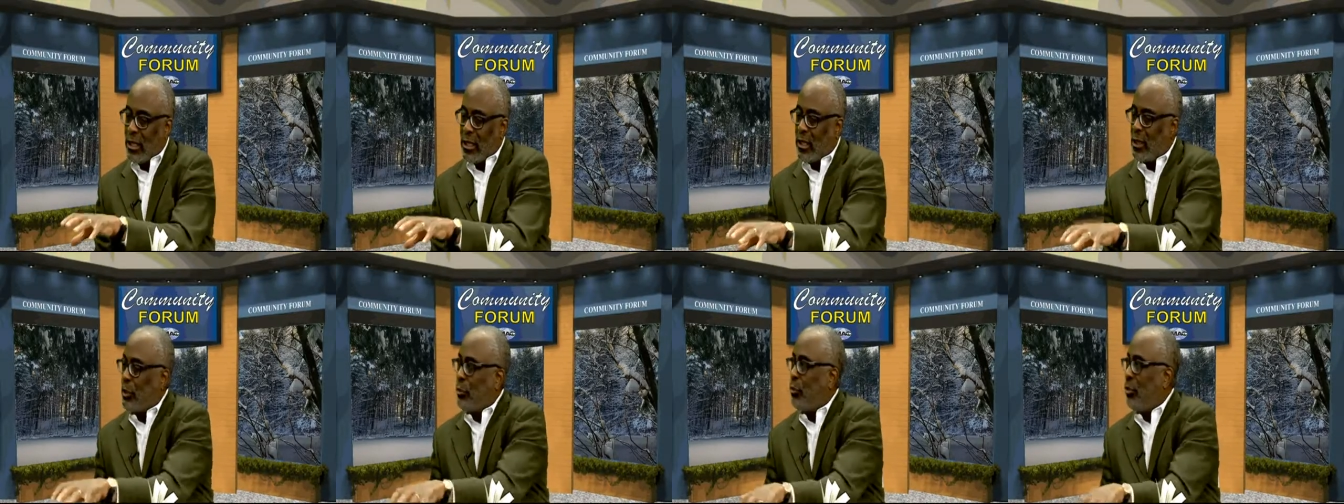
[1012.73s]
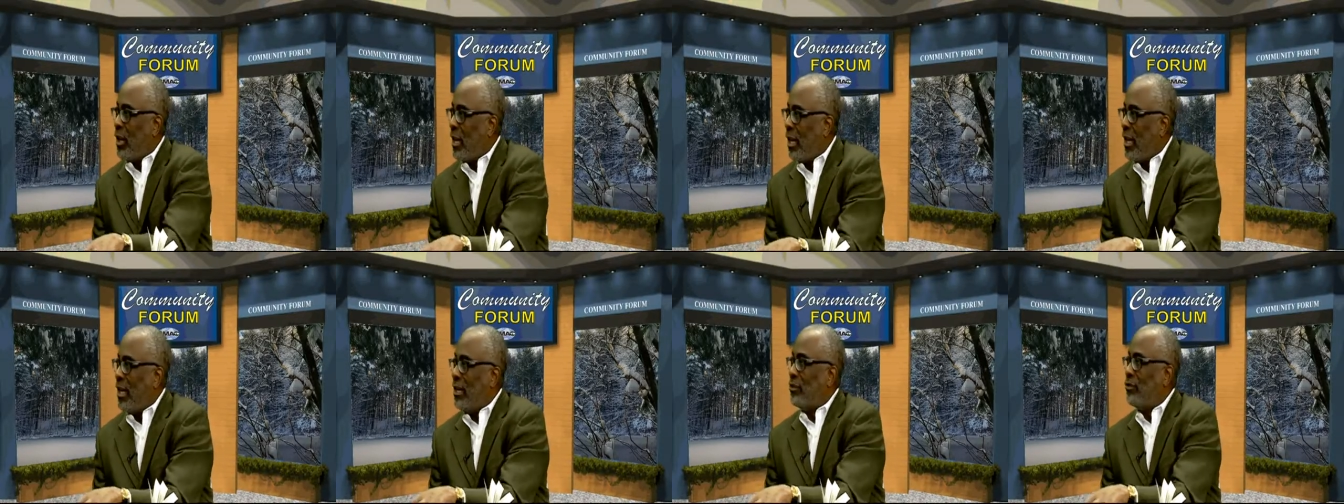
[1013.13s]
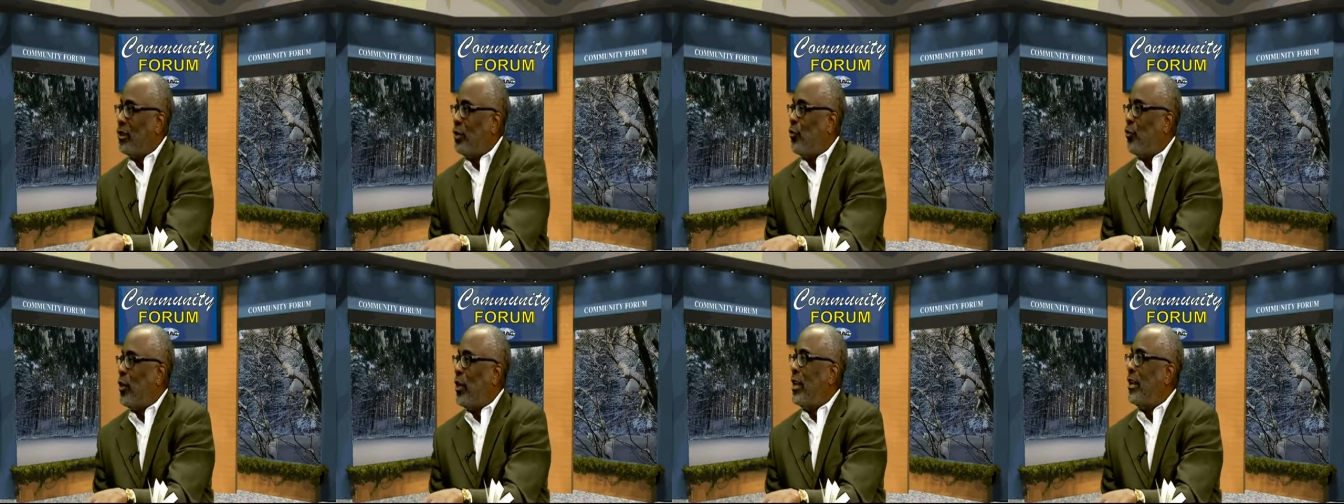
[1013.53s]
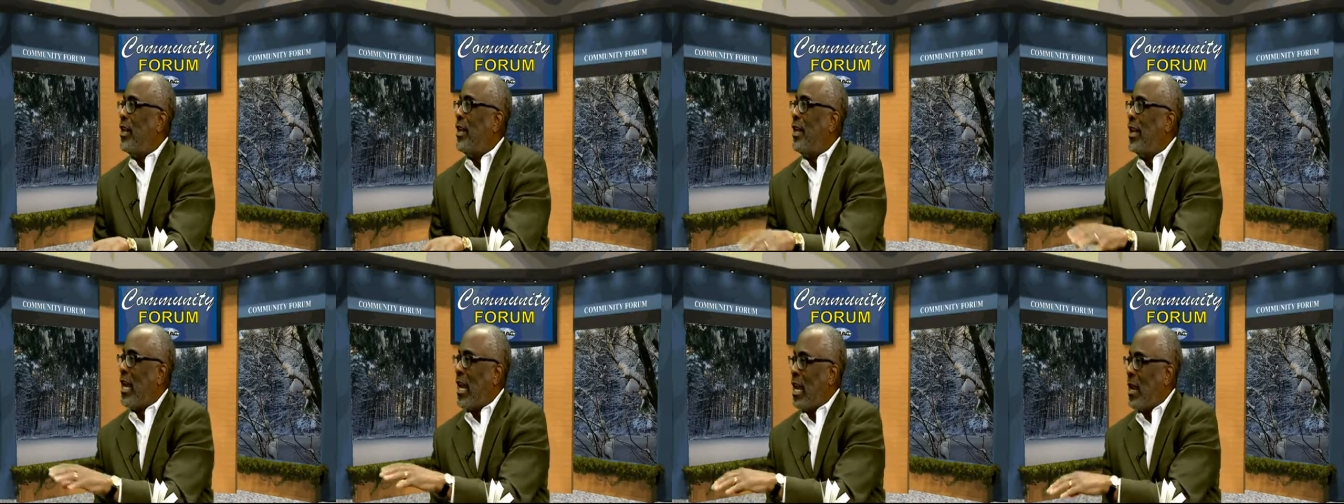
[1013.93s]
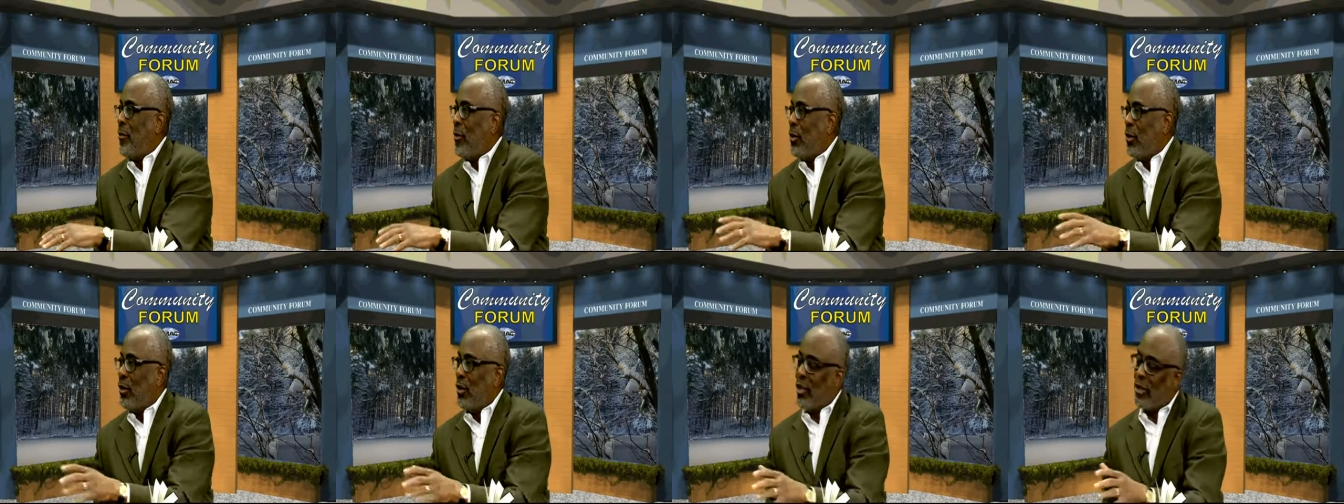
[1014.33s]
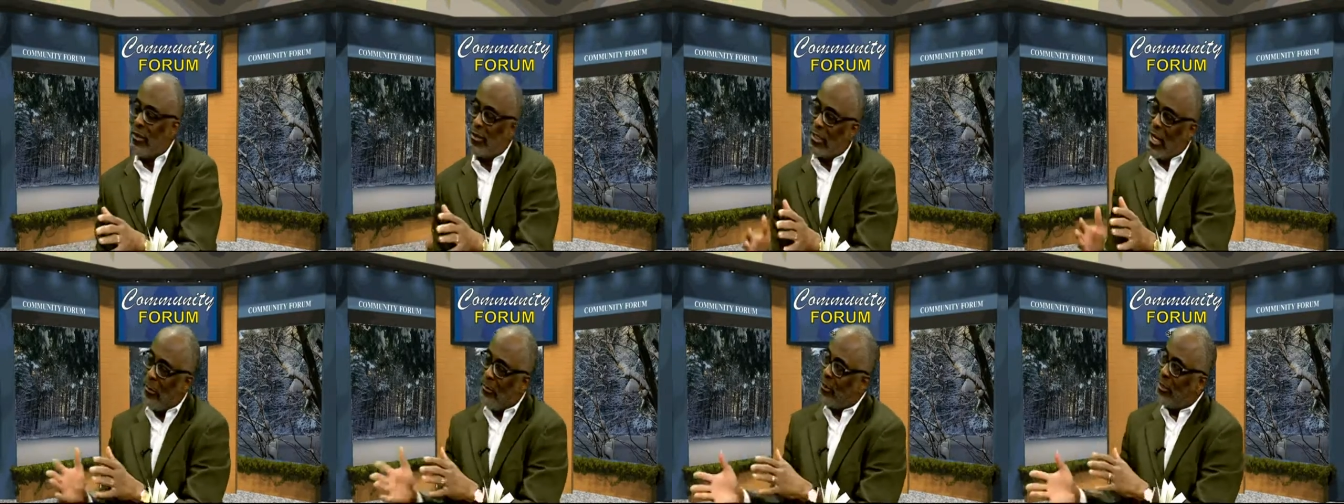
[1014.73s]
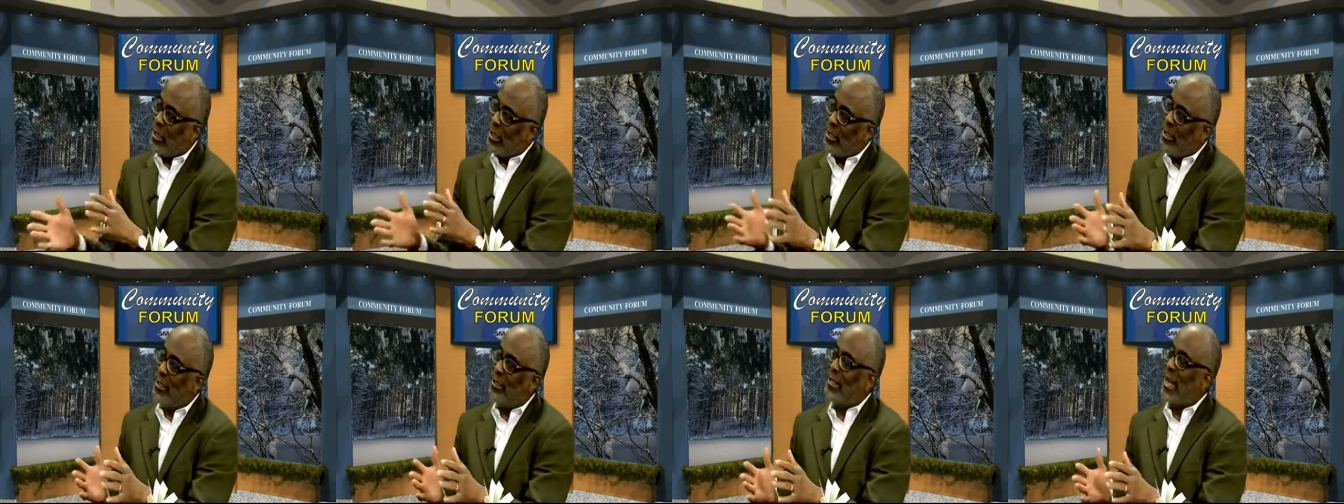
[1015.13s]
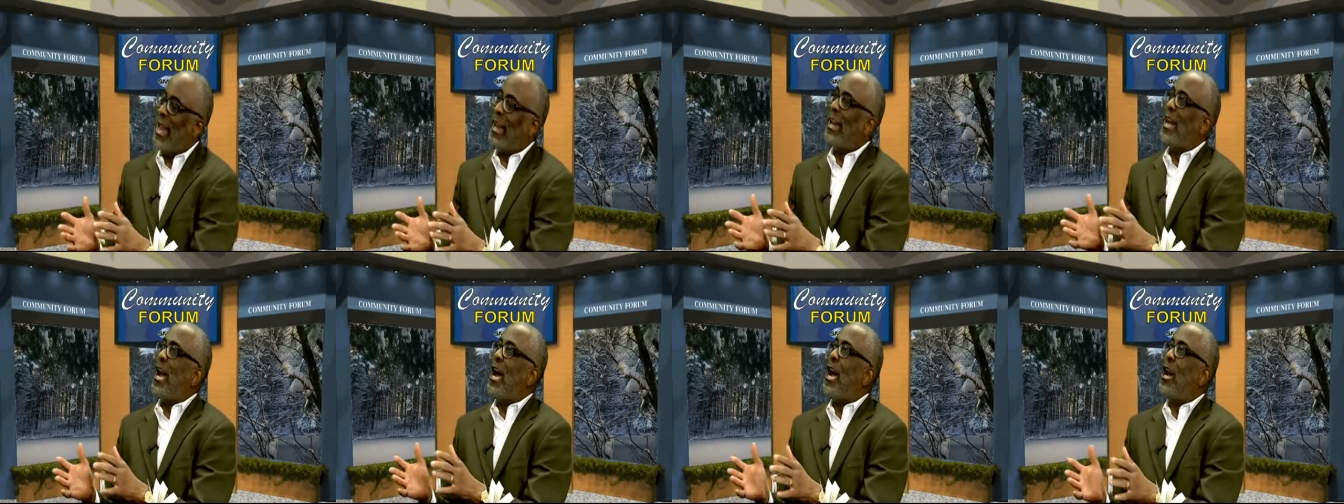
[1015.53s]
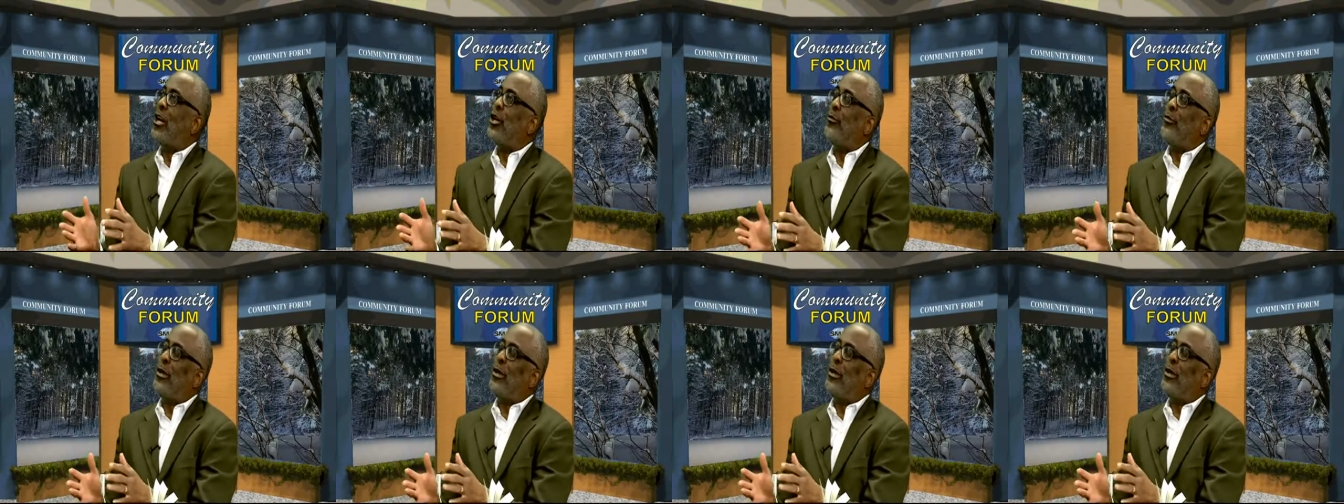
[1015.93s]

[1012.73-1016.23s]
the players and where they came out on it? Because I'm seeing a dichotomy